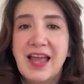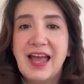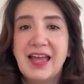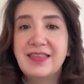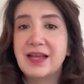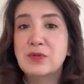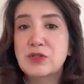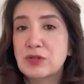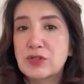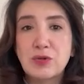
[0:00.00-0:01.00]
And that was
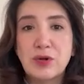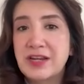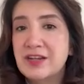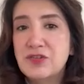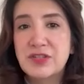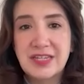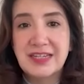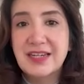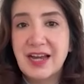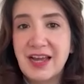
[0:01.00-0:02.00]
also an
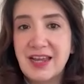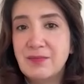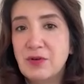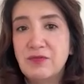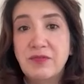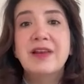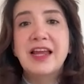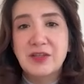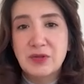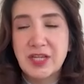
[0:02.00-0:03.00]
interesting time of,
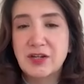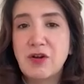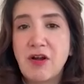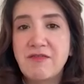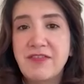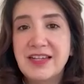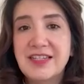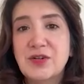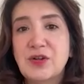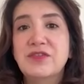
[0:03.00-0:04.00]
like you said,
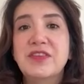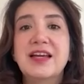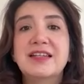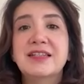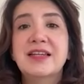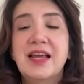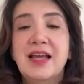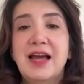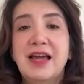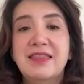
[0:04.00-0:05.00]
conflict and all of that. And
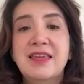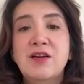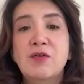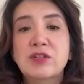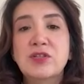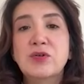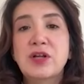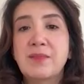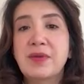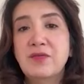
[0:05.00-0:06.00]
I think also
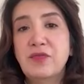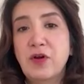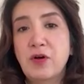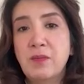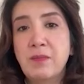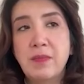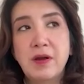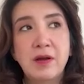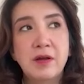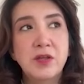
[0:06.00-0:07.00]
coming from,
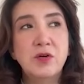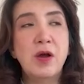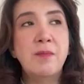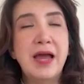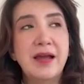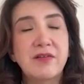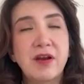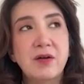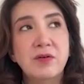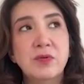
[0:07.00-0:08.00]
a
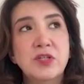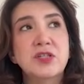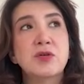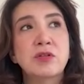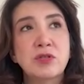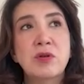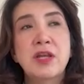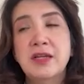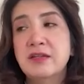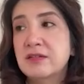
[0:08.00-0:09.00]
background which is also
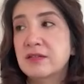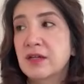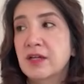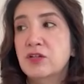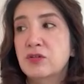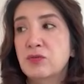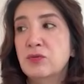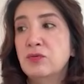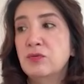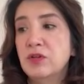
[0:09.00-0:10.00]
linked
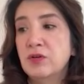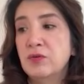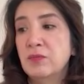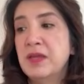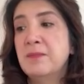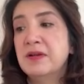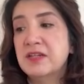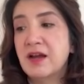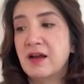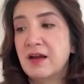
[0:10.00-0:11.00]
to, being
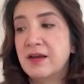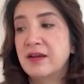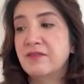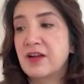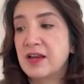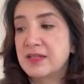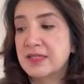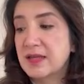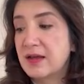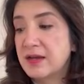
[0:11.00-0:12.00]
Pathan and
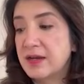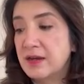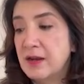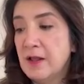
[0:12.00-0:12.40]
Afghanistan and,